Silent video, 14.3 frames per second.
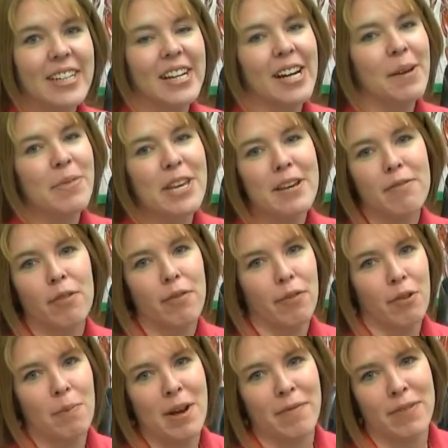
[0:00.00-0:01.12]
I'm thankful
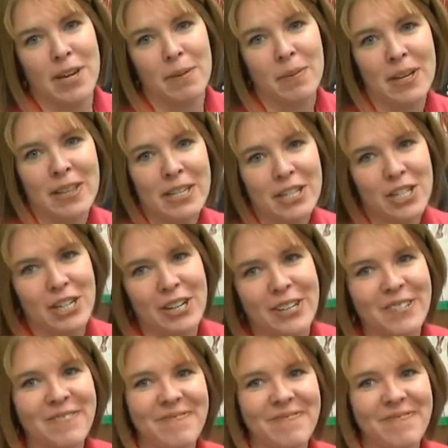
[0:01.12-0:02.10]
for my family this year.